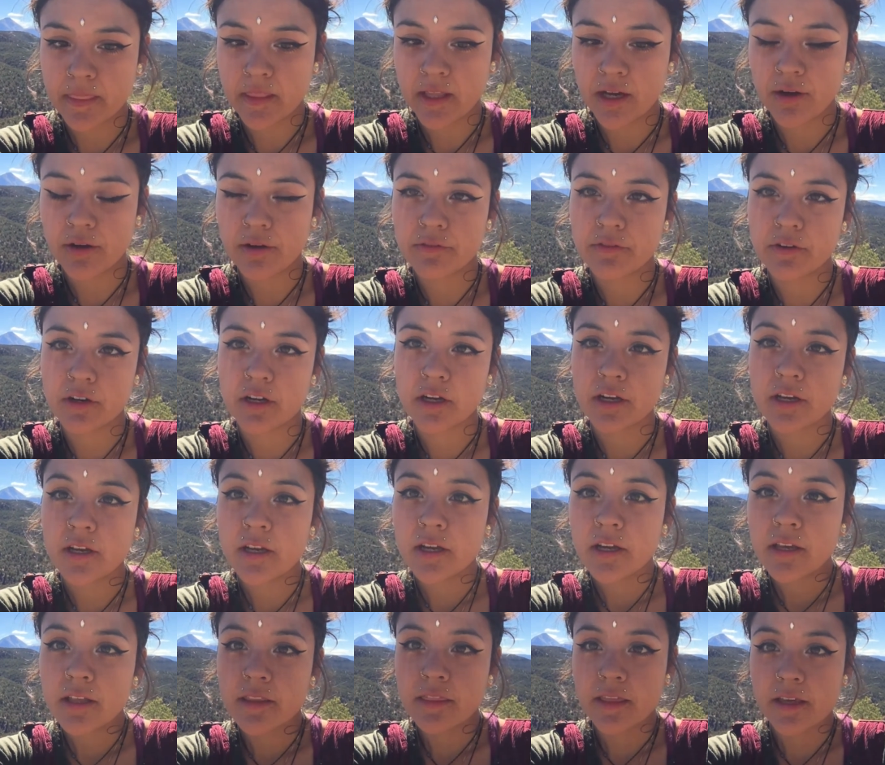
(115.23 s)
However,
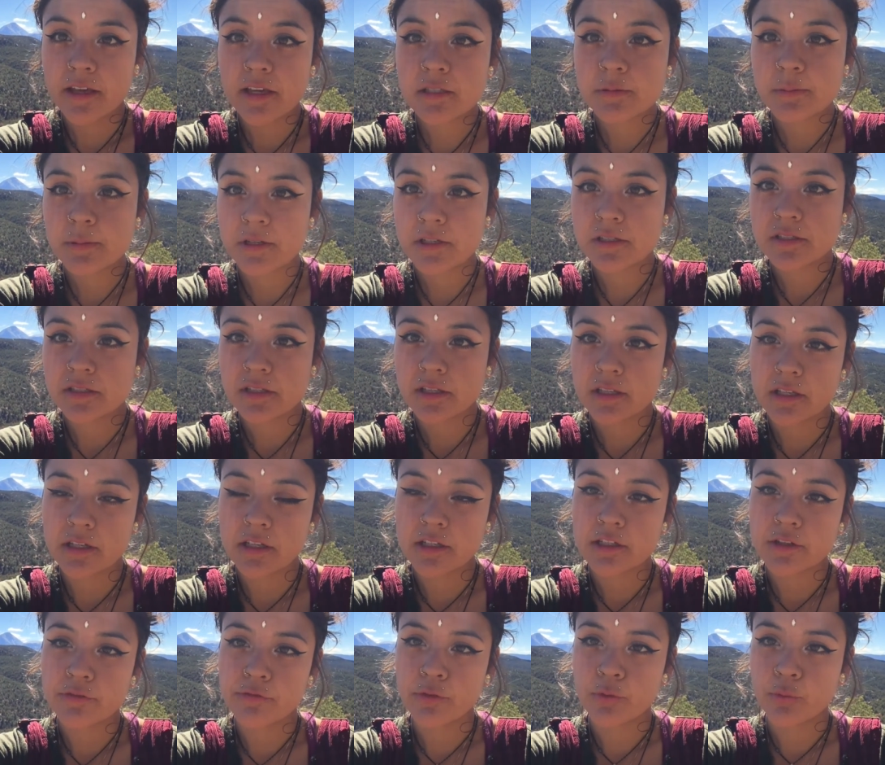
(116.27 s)
they experienced it in
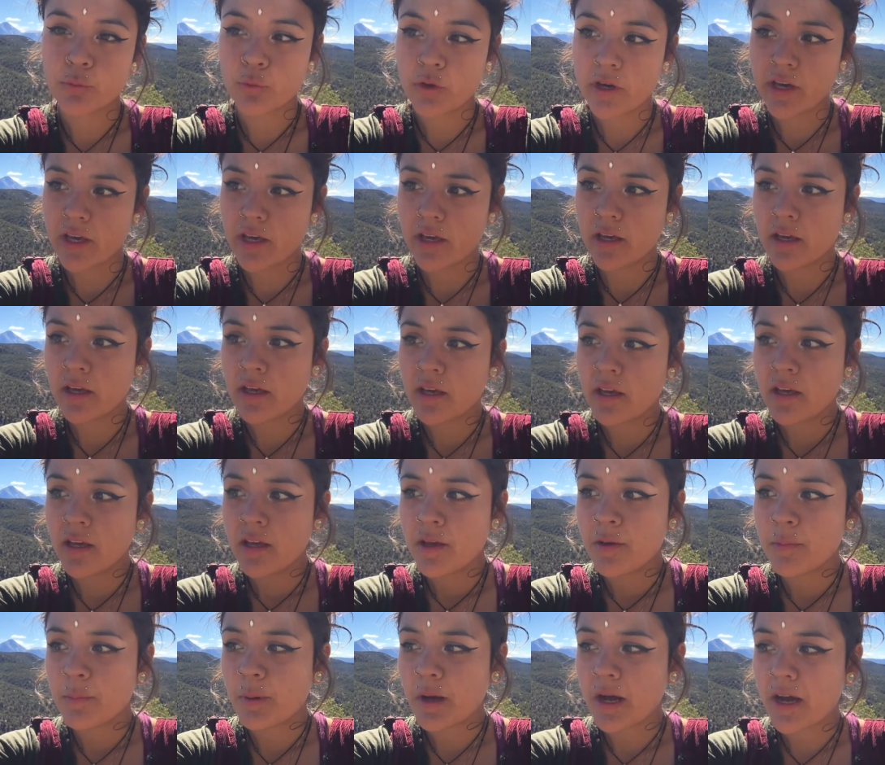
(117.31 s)
a different way
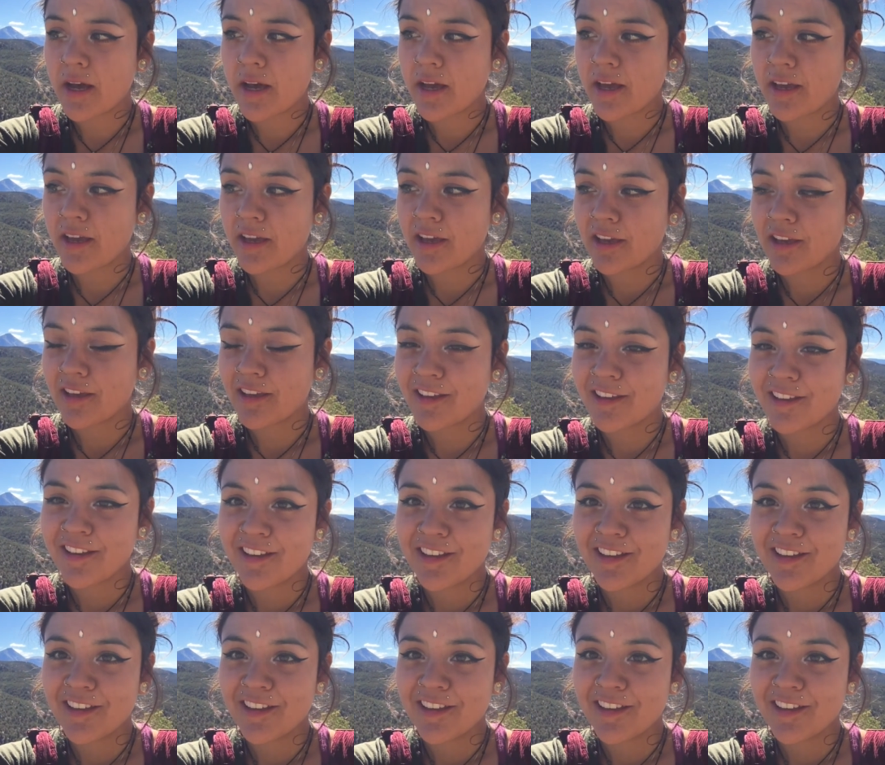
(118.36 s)
by